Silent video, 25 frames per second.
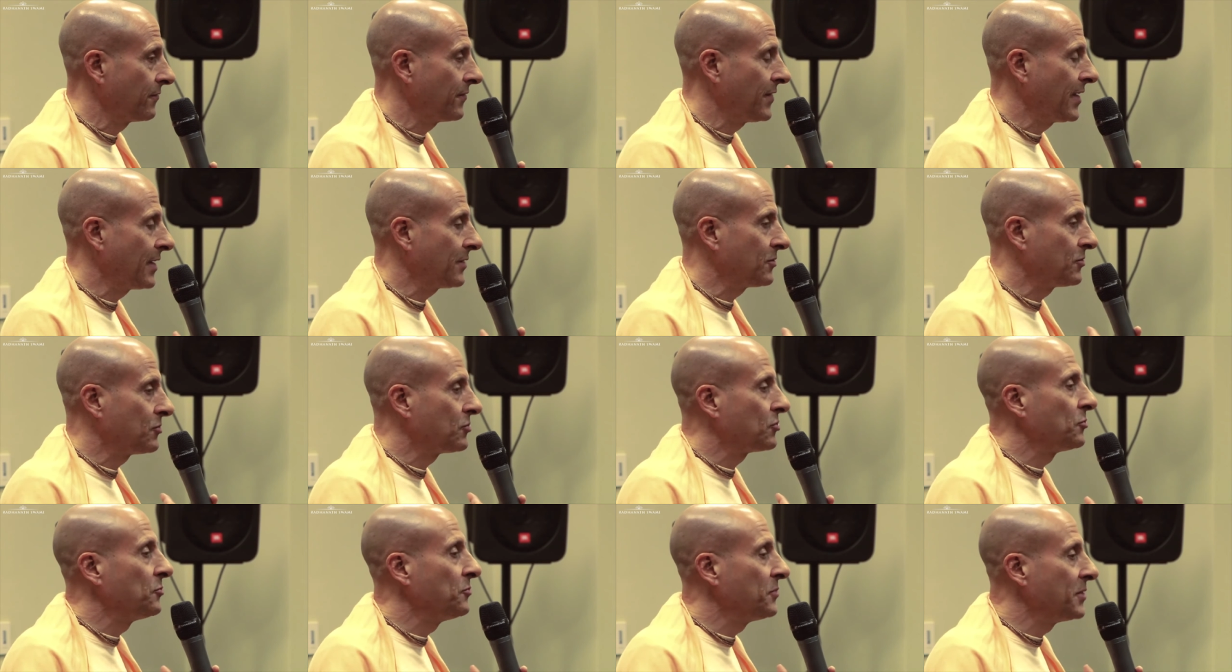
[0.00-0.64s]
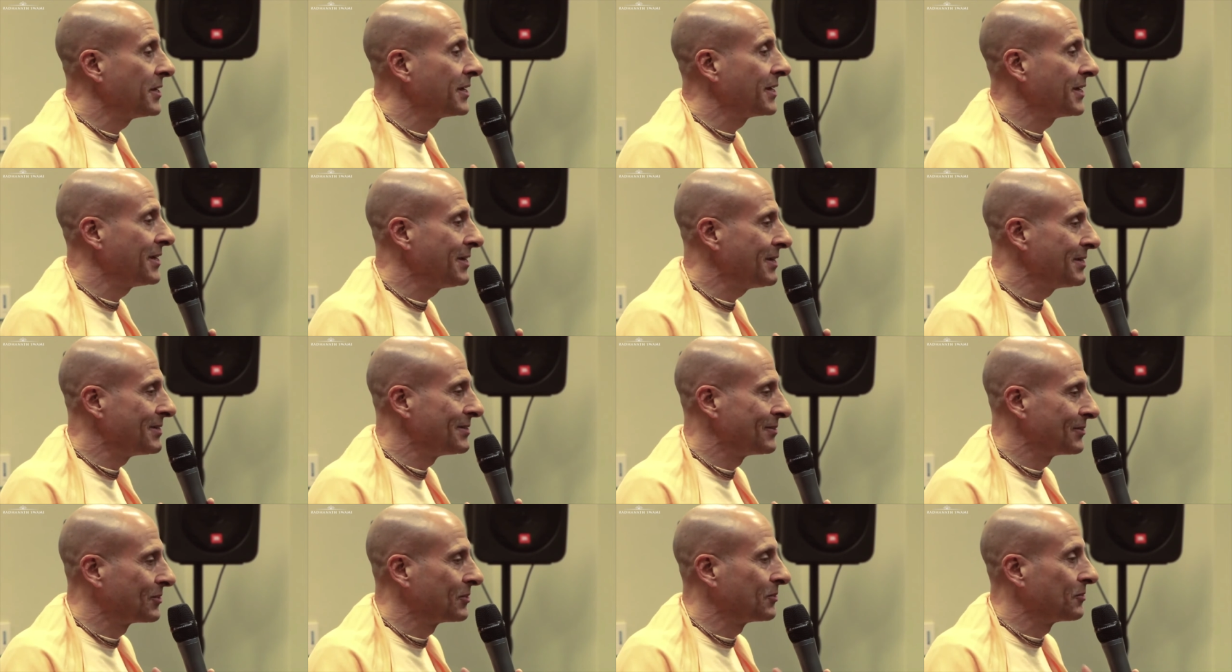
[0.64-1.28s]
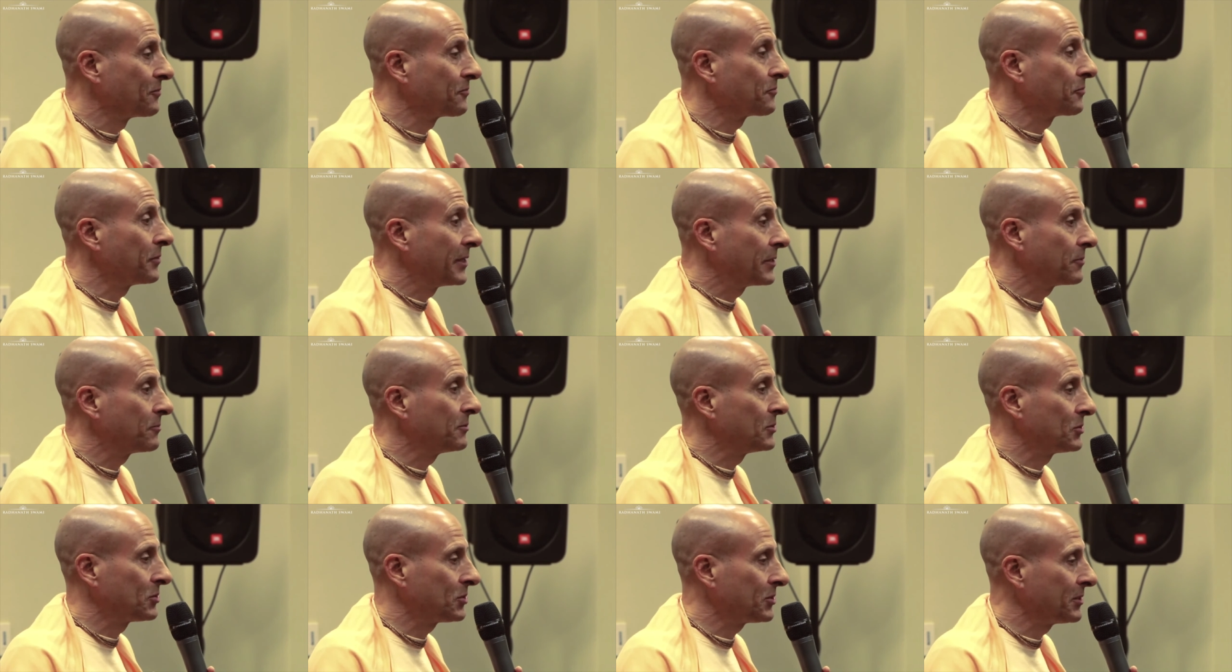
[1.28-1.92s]
that tuning in to the
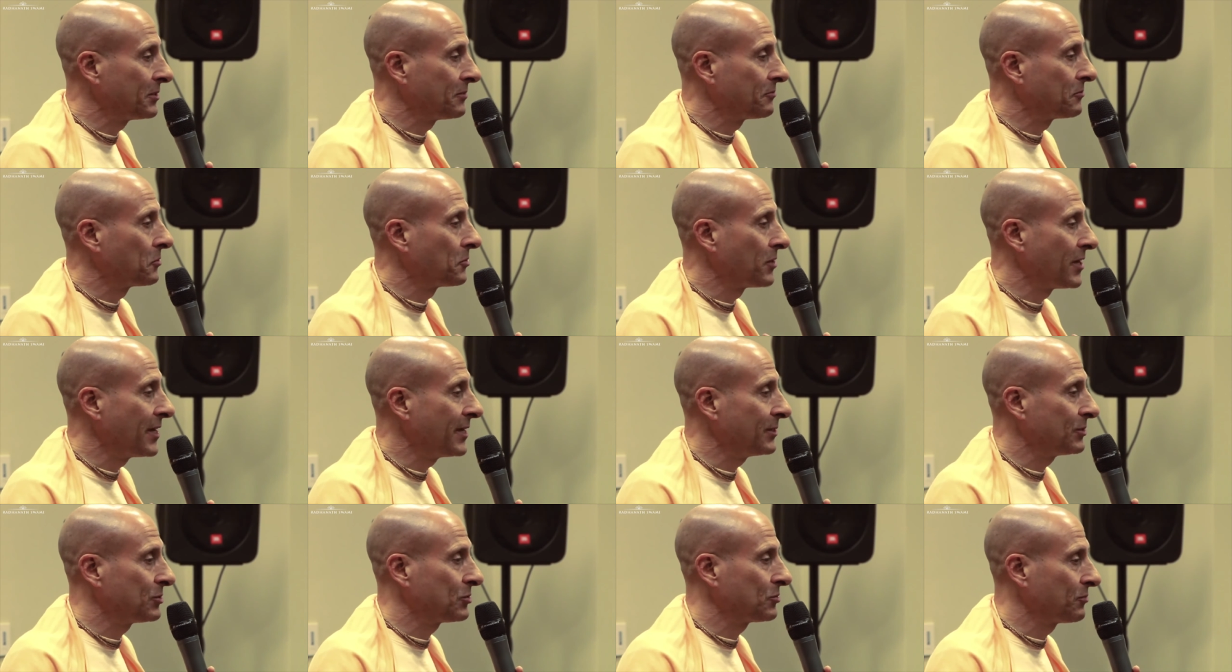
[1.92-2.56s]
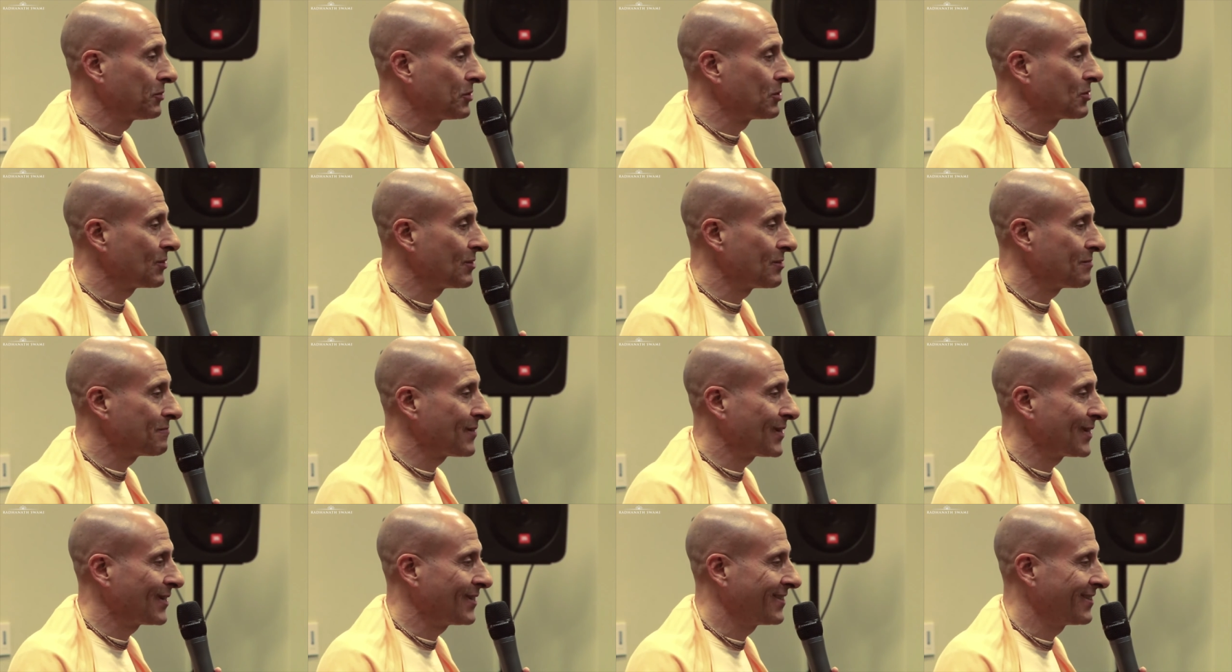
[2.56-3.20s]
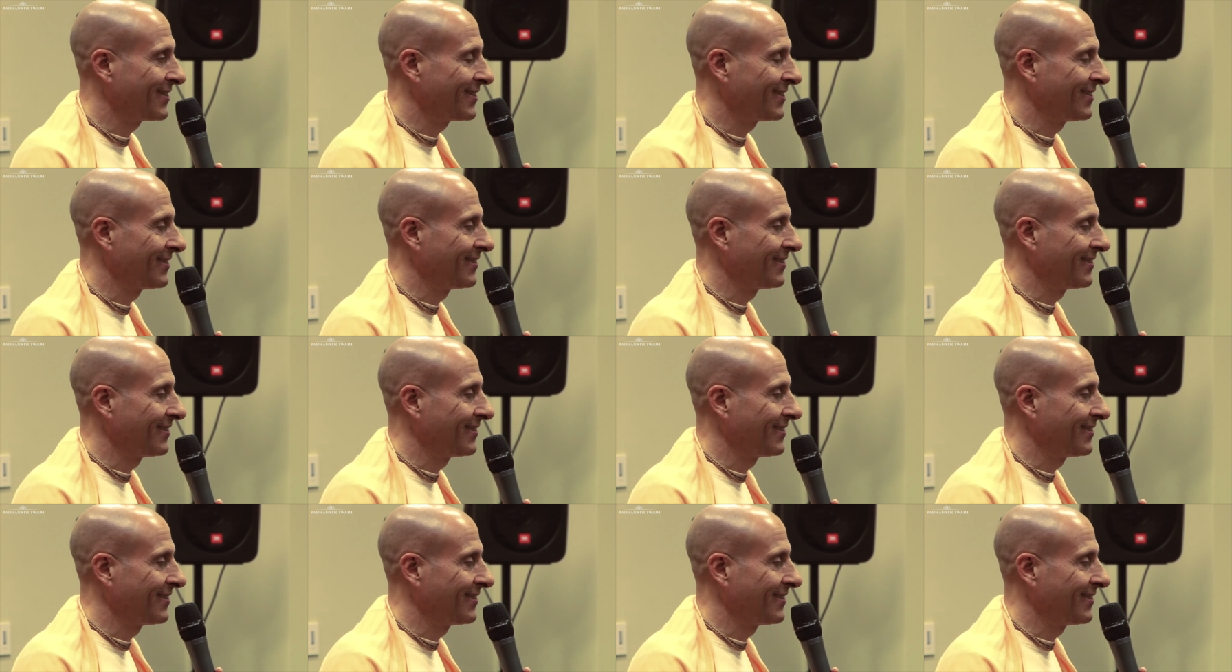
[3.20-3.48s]
frequency of grace within me.